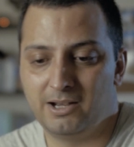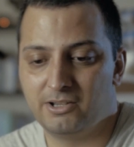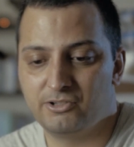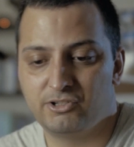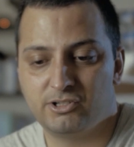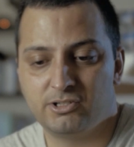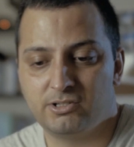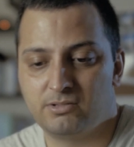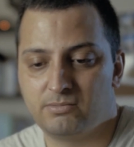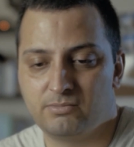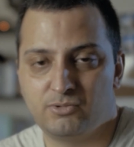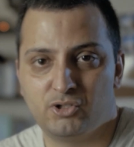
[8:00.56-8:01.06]
I
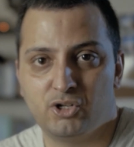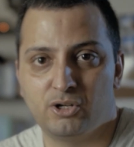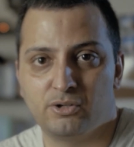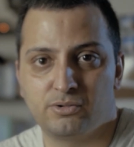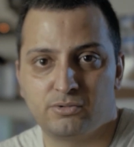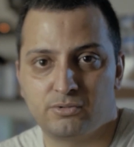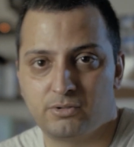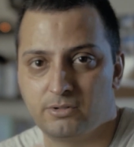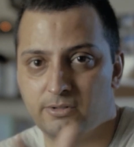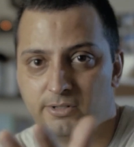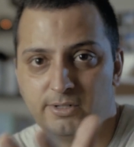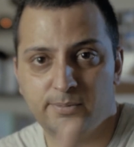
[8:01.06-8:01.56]
just
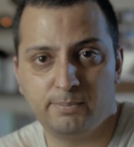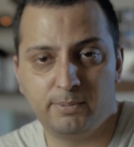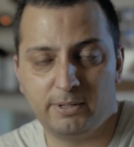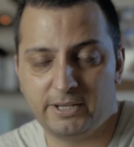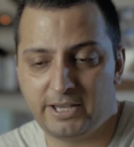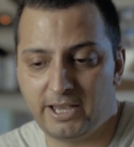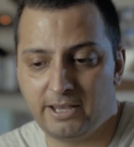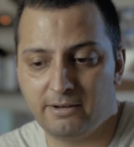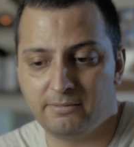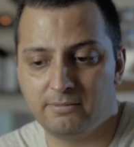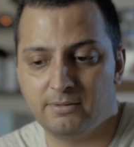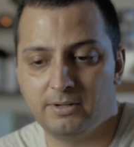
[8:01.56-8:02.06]
chose to
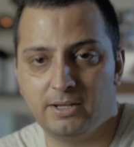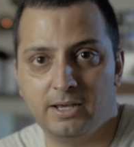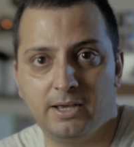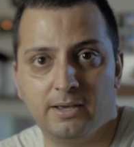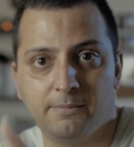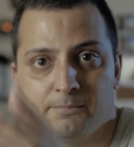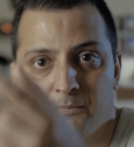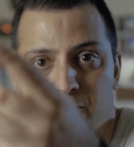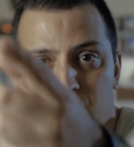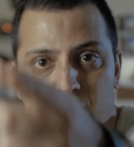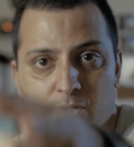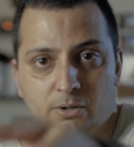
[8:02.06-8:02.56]
duplicate,
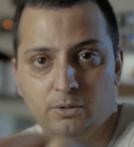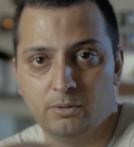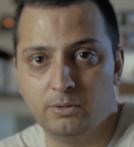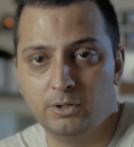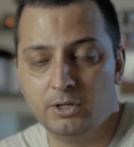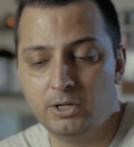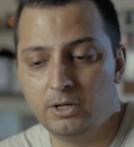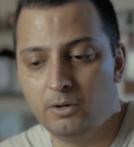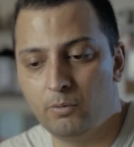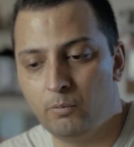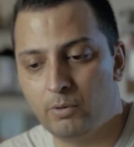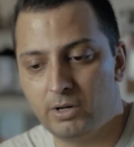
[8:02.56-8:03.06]
so
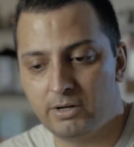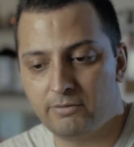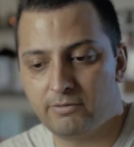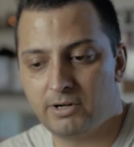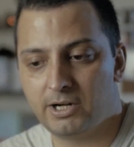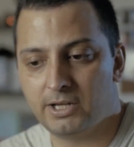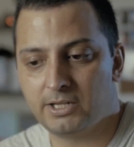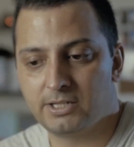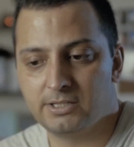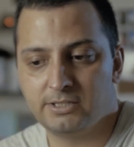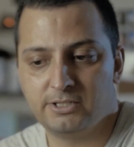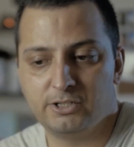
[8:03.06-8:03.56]
whatever
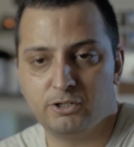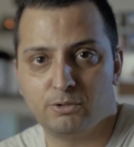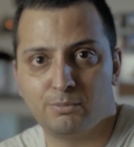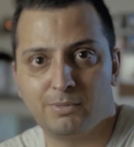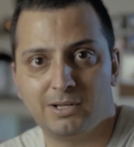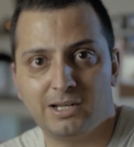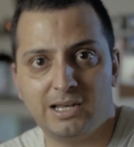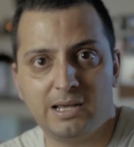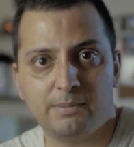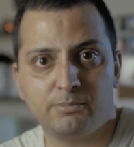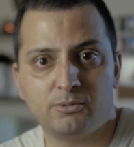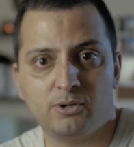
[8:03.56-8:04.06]
I can see on
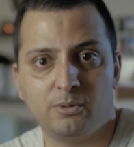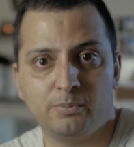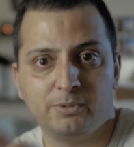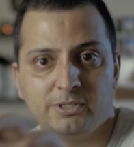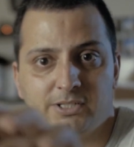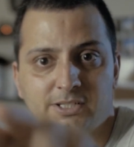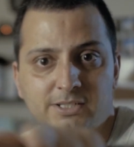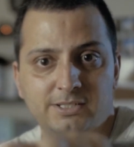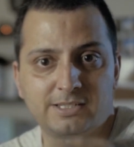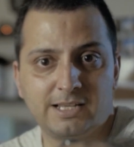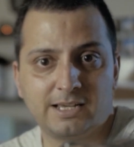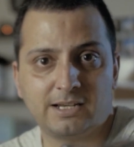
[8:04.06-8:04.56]
my laptop
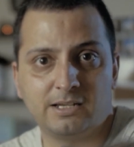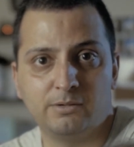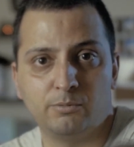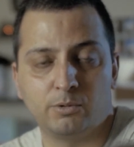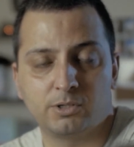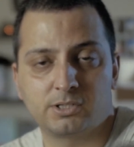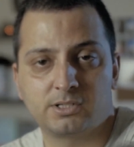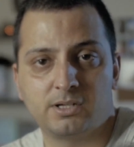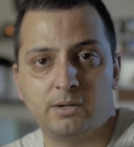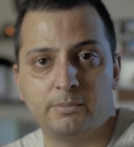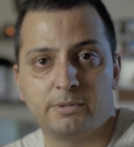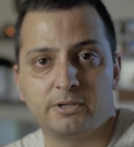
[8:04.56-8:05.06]
is exactly
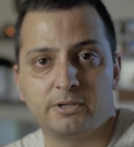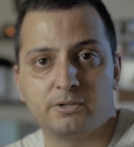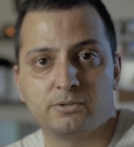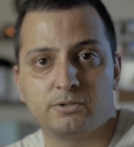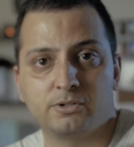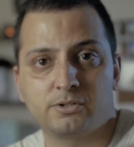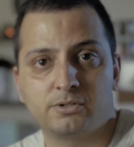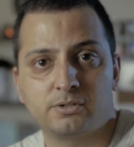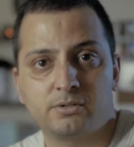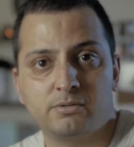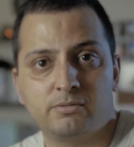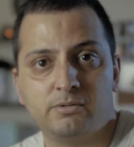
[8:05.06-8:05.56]
what's coming on
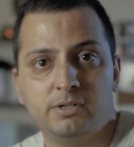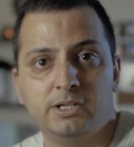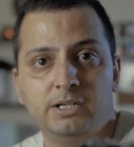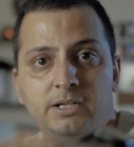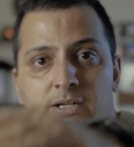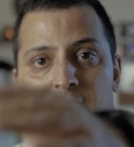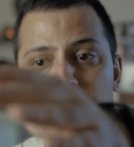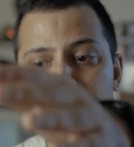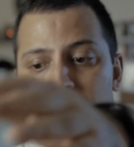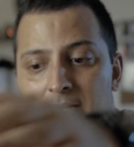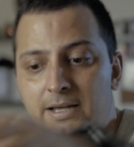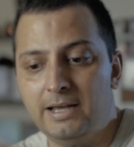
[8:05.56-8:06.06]
the
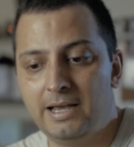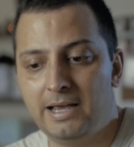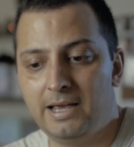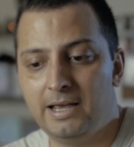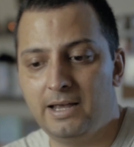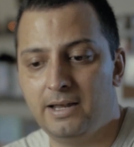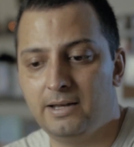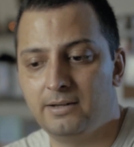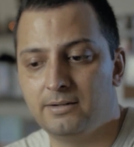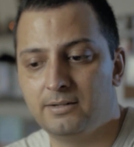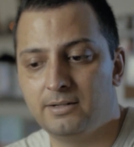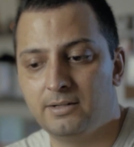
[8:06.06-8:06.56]
screen.
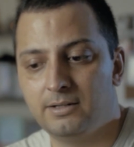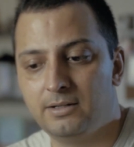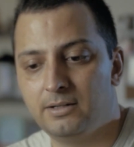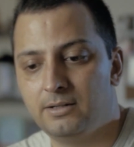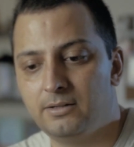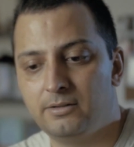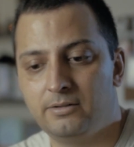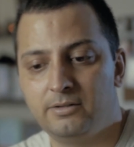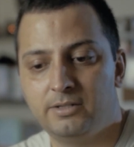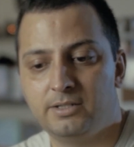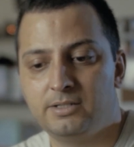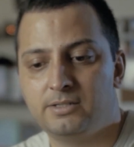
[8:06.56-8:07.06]
And
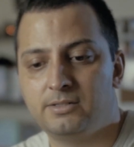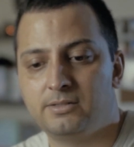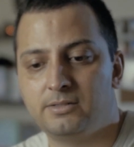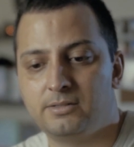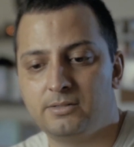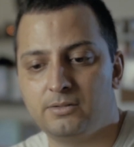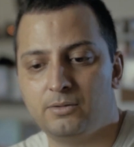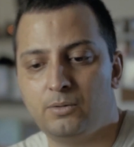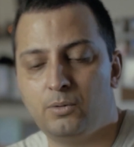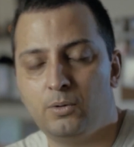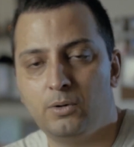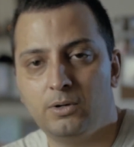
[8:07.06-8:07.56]

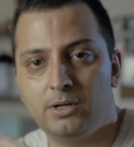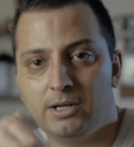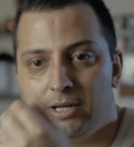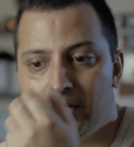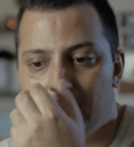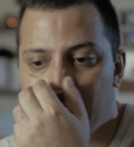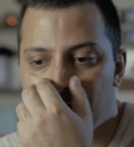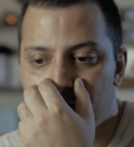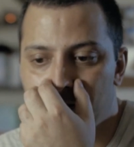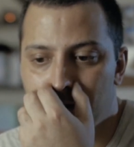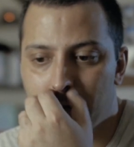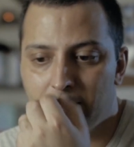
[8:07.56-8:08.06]
this
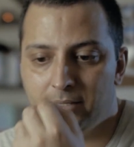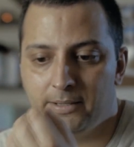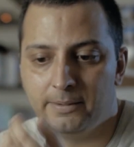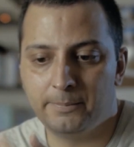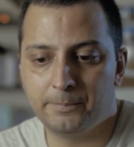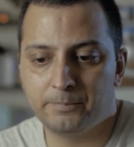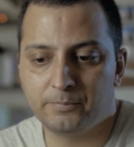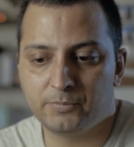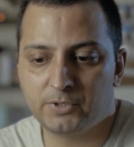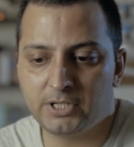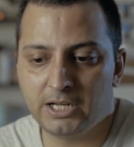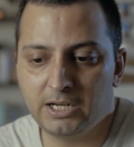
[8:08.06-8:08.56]
online
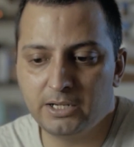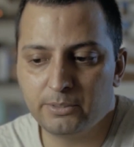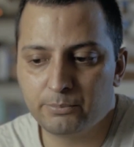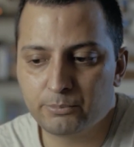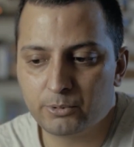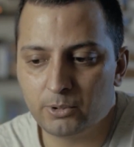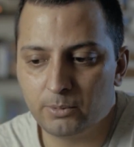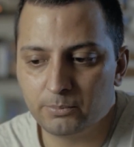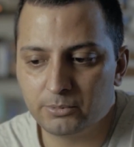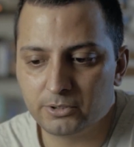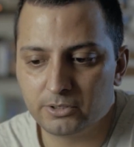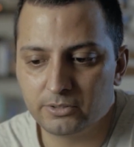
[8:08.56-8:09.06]

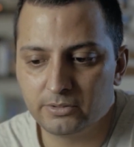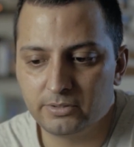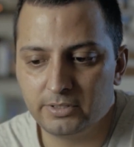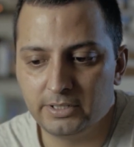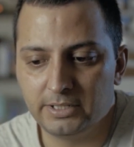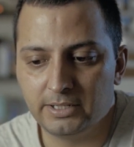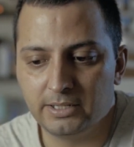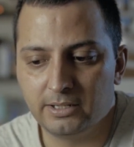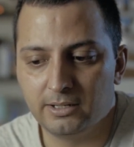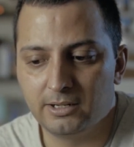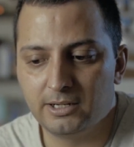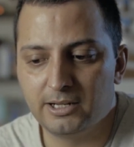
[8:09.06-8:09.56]
teleprompter
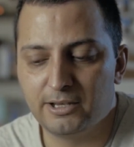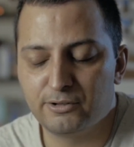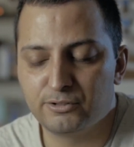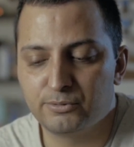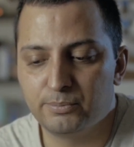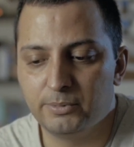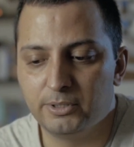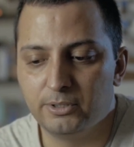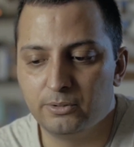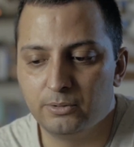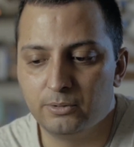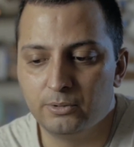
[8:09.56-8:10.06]
thing allows
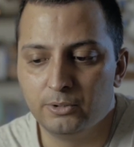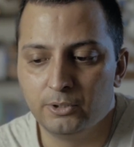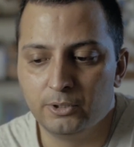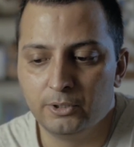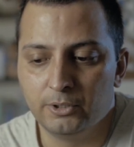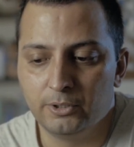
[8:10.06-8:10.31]
me to